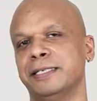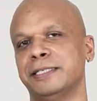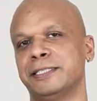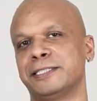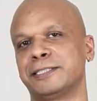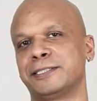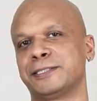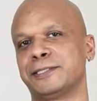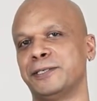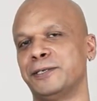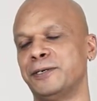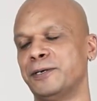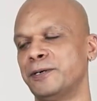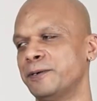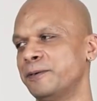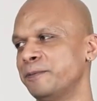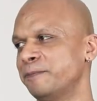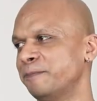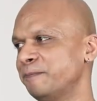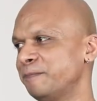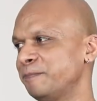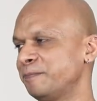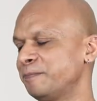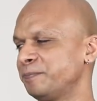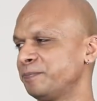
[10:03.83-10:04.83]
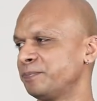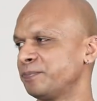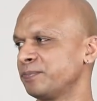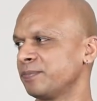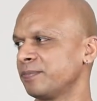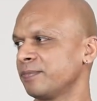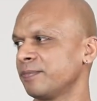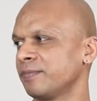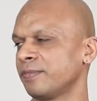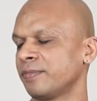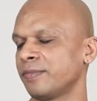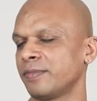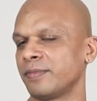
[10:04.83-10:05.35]
so,
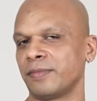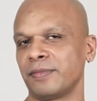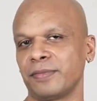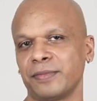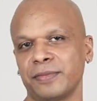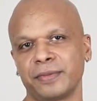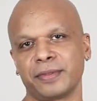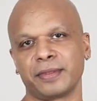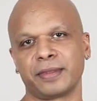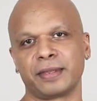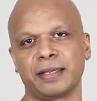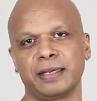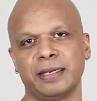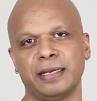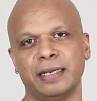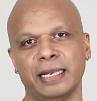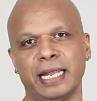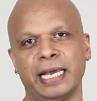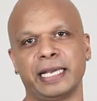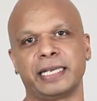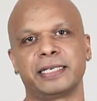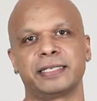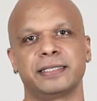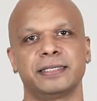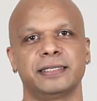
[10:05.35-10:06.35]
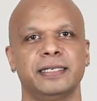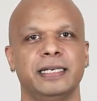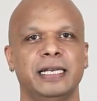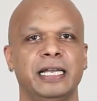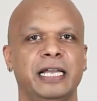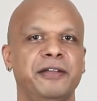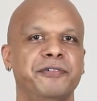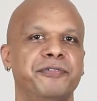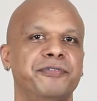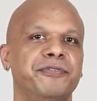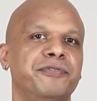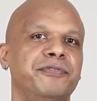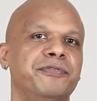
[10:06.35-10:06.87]
like,
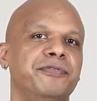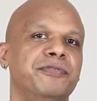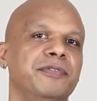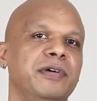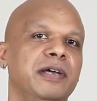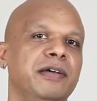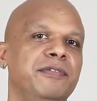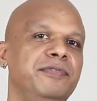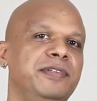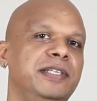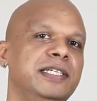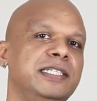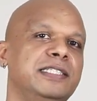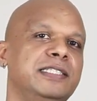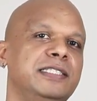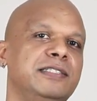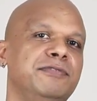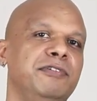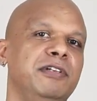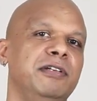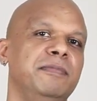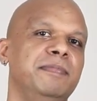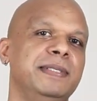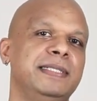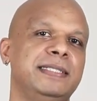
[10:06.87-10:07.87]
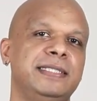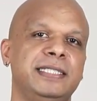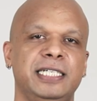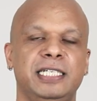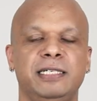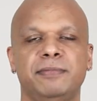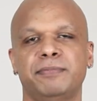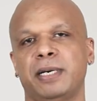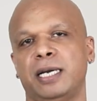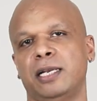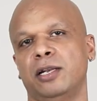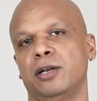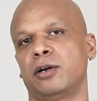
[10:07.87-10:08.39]
if this will be
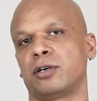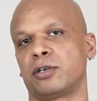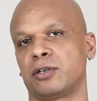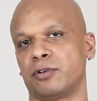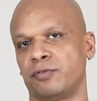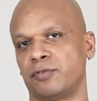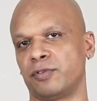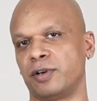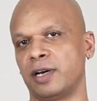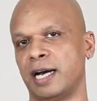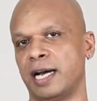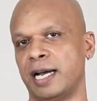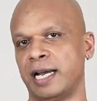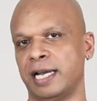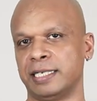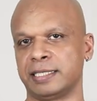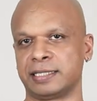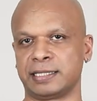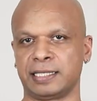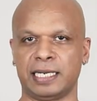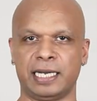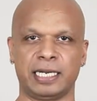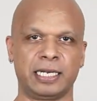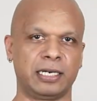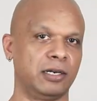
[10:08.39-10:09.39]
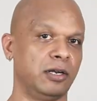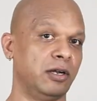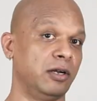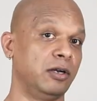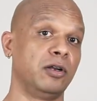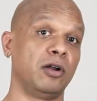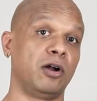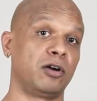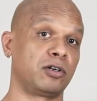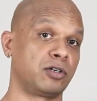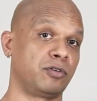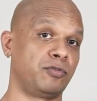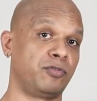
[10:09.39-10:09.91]
seen by a lot of guys, like a
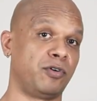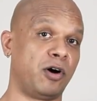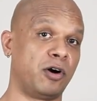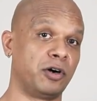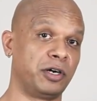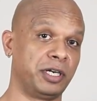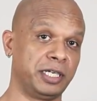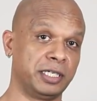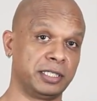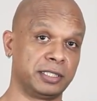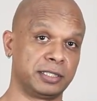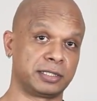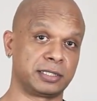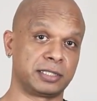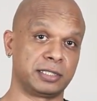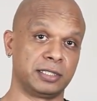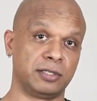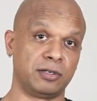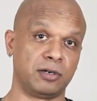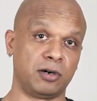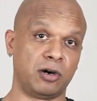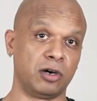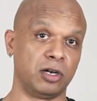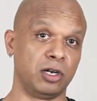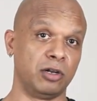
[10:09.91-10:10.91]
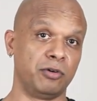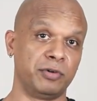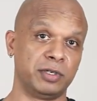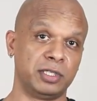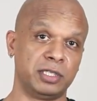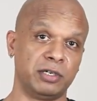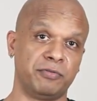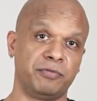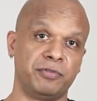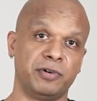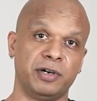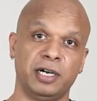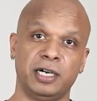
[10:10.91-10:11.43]
lot of audience all over
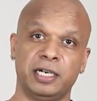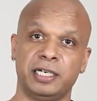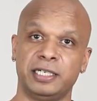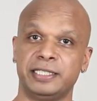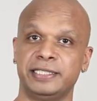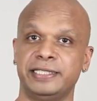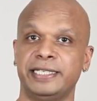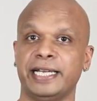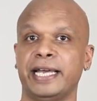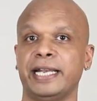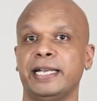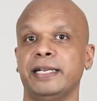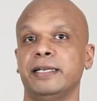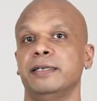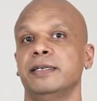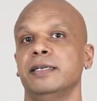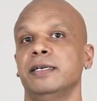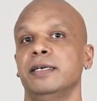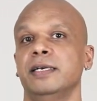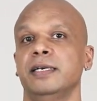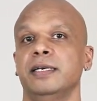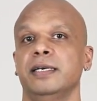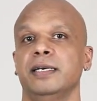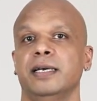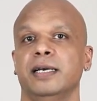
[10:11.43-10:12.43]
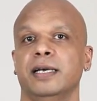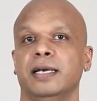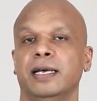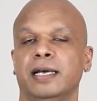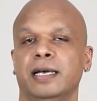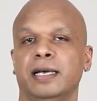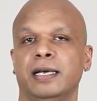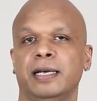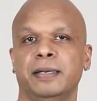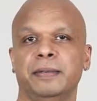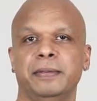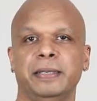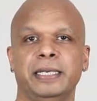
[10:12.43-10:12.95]
the world, then
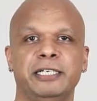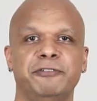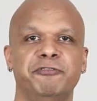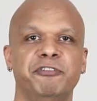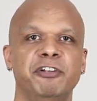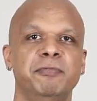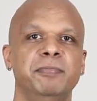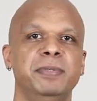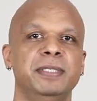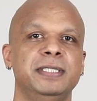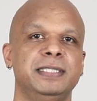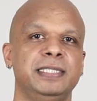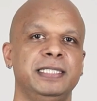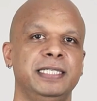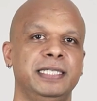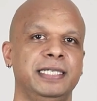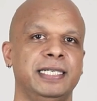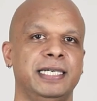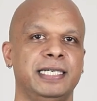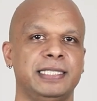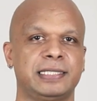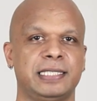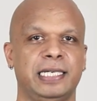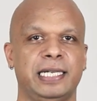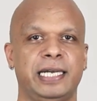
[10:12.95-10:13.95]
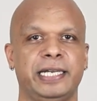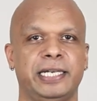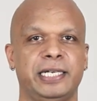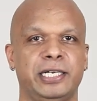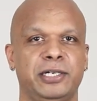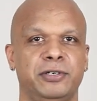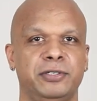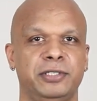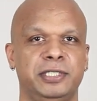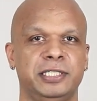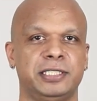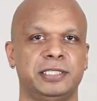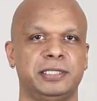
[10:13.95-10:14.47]
it will be seen as like, you
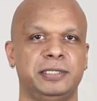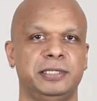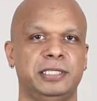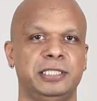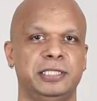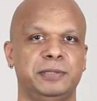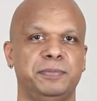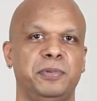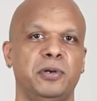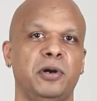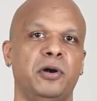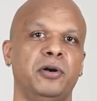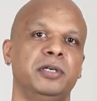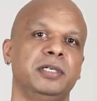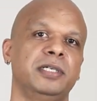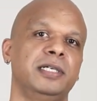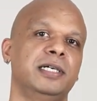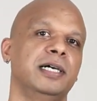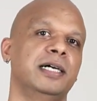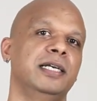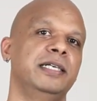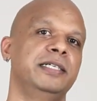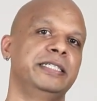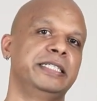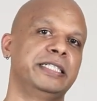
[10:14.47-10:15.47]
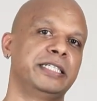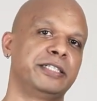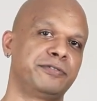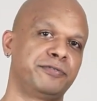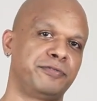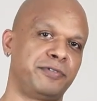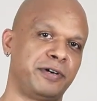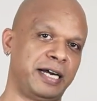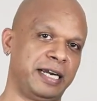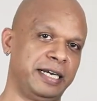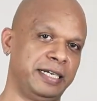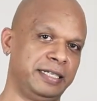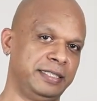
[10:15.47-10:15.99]
know, this blonde girl didn't
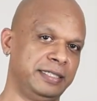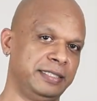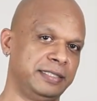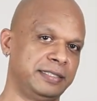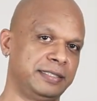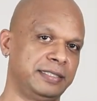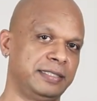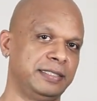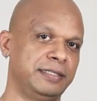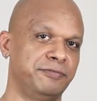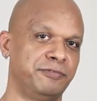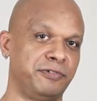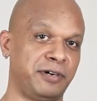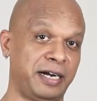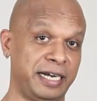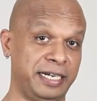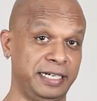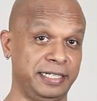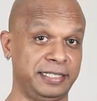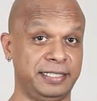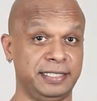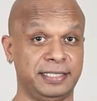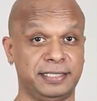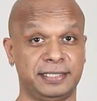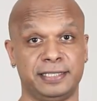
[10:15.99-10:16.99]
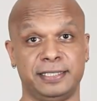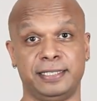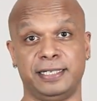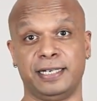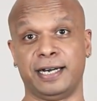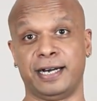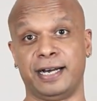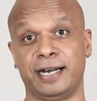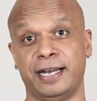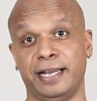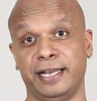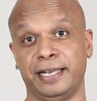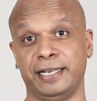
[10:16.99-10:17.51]
find this
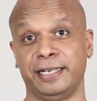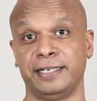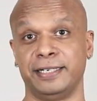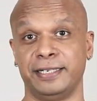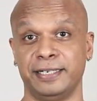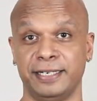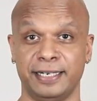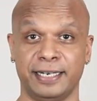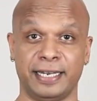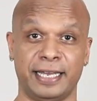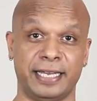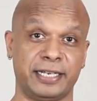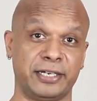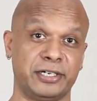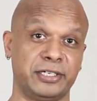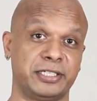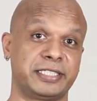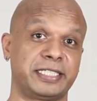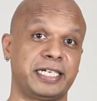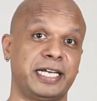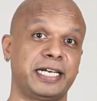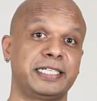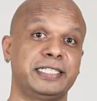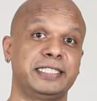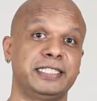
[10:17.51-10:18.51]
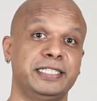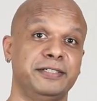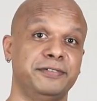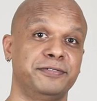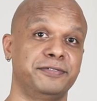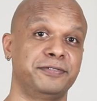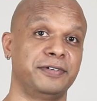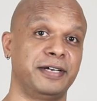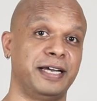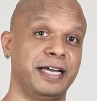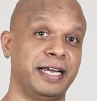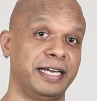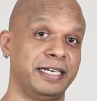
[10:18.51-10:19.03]
guy like
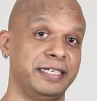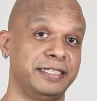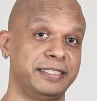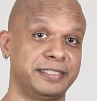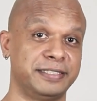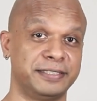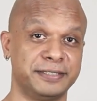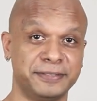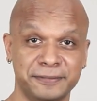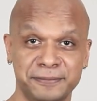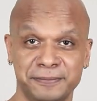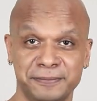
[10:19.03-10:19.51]
attractive, and